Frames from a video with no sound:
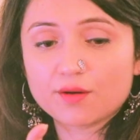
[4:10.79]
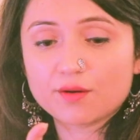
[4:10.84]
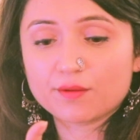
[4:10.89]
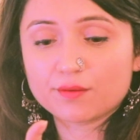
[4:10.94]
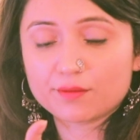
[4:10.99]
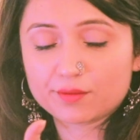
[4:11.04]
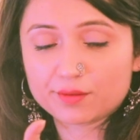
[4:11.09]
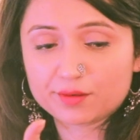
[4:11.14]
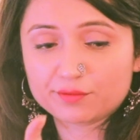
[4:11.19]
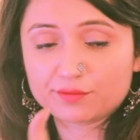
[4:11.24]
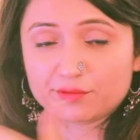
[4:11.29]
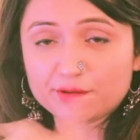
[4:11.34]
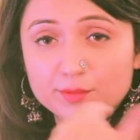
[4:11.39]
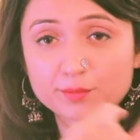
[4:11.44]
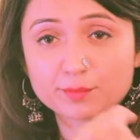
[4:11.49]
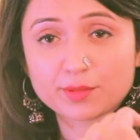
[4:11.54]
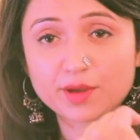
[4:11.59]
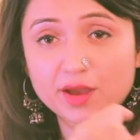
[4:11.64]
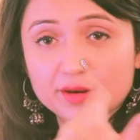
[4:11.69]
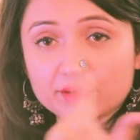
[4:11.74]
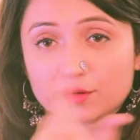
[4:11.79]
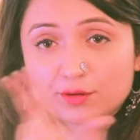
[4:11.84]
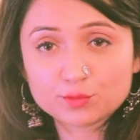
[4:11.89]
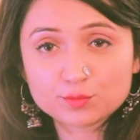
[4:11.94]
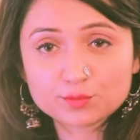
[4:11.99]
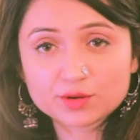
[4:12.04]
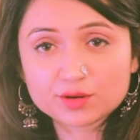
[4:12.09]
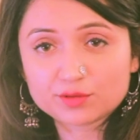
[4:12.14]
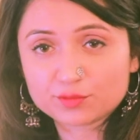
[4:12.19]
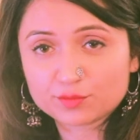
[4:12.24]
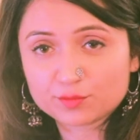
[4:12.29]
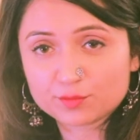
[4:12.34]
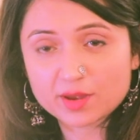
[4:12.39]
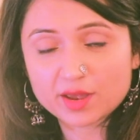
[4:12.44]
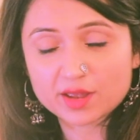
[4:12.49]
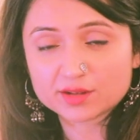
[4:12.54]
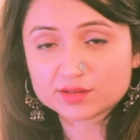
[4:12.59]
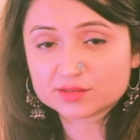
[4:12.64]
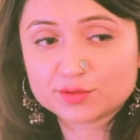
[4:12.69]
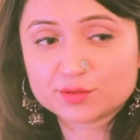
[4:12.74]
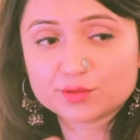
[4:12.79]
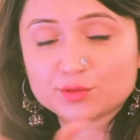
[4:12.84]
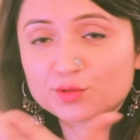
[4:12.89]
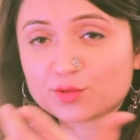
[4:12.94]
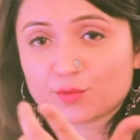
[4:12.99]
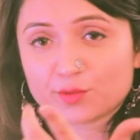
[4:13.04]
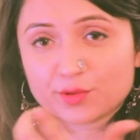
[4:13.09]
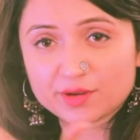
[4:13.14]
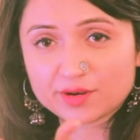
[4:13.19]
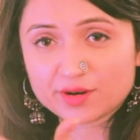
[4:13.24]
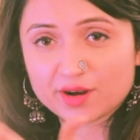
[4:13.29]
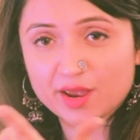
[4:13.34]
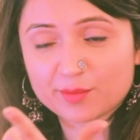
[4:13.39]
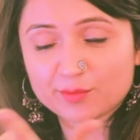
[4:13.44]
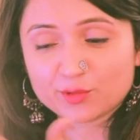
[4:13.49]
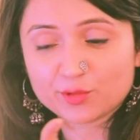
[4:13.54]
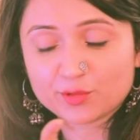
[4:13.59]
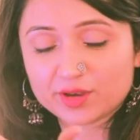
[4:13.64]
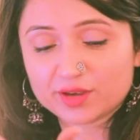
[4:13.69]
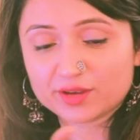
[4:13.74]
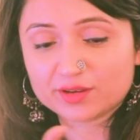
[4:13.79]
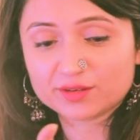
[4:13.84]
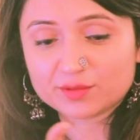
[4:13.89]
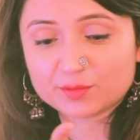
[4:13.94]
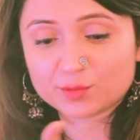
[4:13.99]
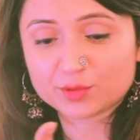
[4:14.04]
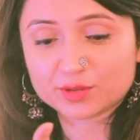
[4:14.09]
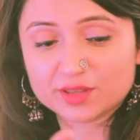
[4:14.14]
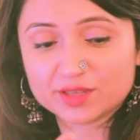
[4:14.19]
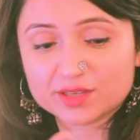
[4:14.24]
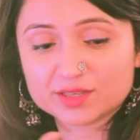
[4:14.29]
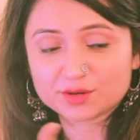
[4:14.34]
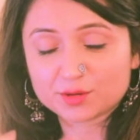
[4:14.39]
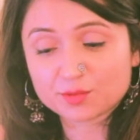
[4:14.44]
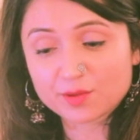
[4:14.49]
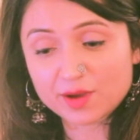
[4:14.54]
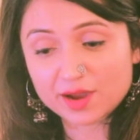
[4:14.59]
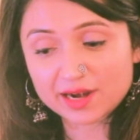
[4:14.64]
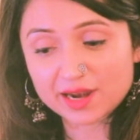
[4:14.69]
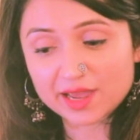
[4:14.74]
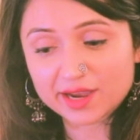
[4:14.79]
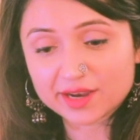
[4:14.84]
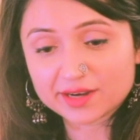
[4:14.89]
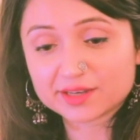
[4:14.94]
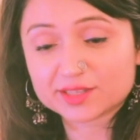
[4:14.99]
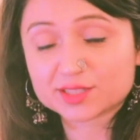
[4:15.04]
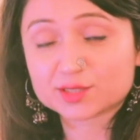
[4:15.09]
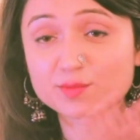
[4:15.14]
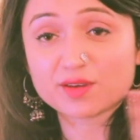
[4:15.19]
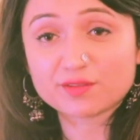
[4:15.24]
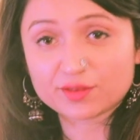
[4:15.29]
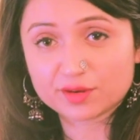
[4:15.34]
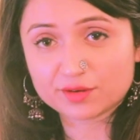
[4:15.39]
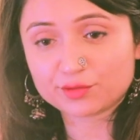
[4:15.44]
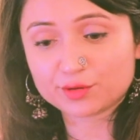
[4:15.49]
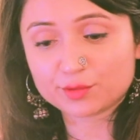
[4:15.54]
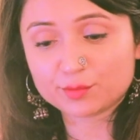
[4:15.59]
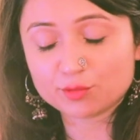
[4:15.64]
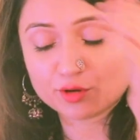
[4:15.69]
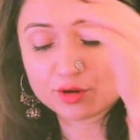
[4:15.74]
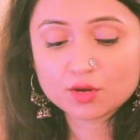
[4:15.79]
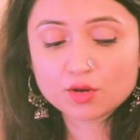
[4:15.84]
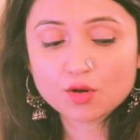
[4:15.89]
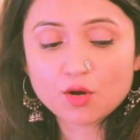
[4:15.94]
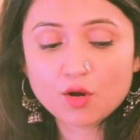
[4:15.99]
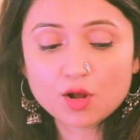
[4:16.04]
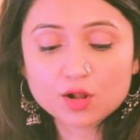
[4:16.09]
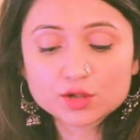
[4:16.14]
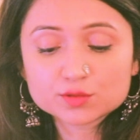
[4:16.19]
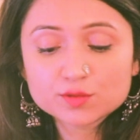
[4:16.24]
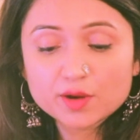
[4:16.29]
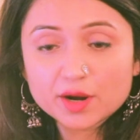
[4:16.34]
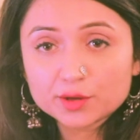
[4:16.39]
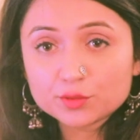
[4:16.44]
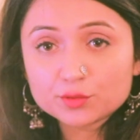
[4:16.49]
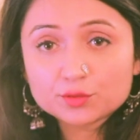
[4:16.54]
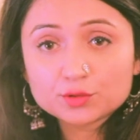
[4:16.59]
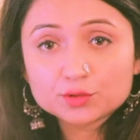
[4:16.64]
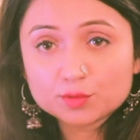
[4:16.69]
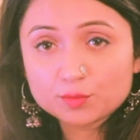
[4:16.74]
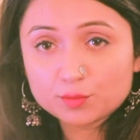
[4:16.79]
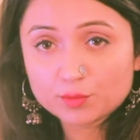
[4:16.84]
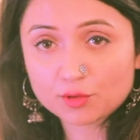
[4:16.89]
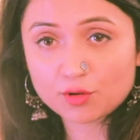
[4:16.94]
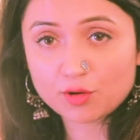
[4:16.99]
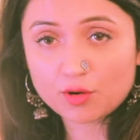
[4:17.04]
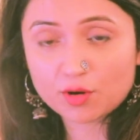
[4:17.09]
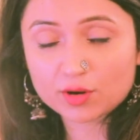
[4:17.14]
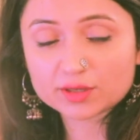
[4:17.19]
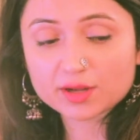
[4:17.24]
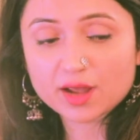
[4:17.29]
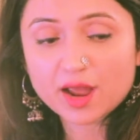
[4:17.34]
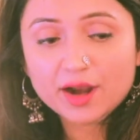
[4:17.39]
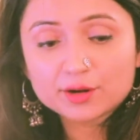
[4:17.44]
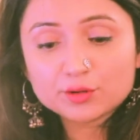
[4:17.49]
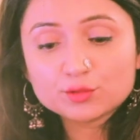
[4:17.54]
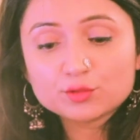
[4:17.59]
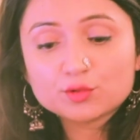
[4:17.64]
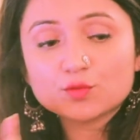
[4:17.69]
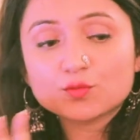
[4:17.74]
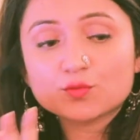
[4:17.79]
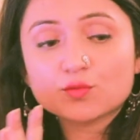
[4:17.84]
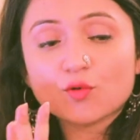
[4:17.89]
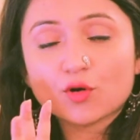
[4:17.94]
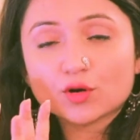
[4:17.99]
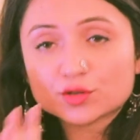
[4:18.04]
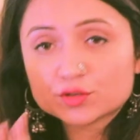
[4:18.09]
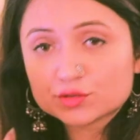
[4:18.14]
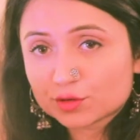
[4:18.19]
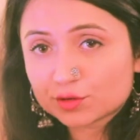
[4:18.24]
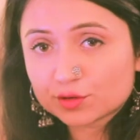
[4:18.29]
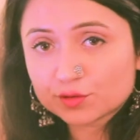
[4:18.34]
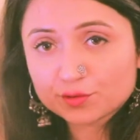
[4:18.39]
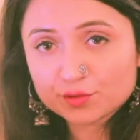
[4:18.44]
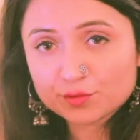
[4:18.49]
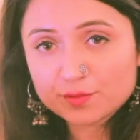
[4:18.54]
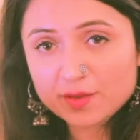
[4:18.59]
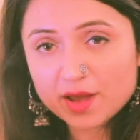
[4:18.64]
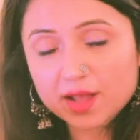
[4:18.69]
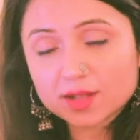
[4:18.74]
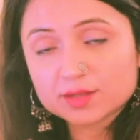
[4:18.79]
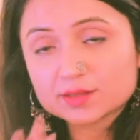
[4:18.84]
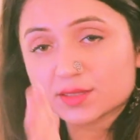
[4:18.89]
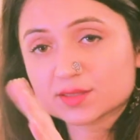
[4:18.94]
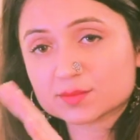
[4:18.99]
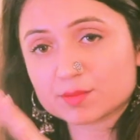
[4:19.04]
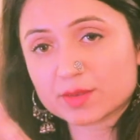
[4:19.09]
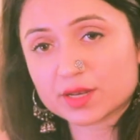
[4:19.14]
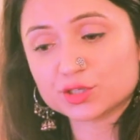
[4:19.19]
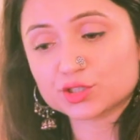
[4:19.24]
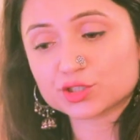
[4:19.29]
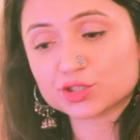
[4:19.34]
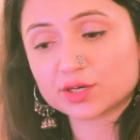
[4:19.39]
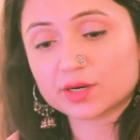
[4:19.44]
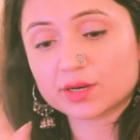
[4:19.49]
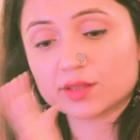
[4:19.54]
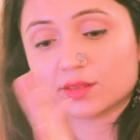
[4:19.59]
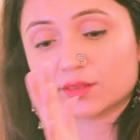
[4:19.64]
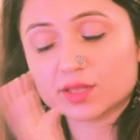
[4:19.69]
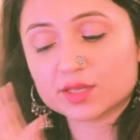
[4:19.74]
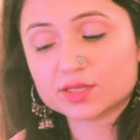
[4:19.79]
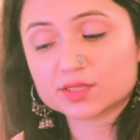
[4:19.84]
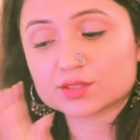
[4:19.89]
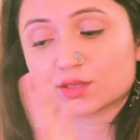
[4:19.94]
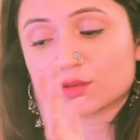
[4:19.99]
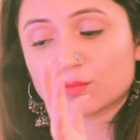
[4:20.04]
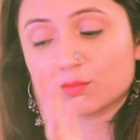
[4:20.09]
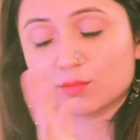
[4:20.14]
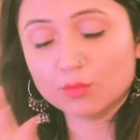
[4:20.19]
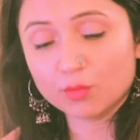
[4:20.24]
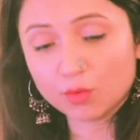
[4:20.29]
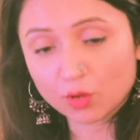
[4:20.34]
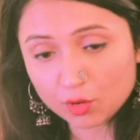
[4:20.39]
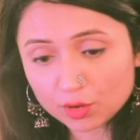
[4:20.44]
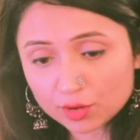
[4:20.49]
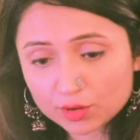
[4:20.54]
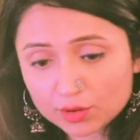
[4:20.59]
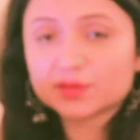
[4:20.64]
or vampire human romance. You know where I'm going with this. Twilight is my favorite book. Also, I don't know the plot. I don't know what sort of romance is mentioned in this book.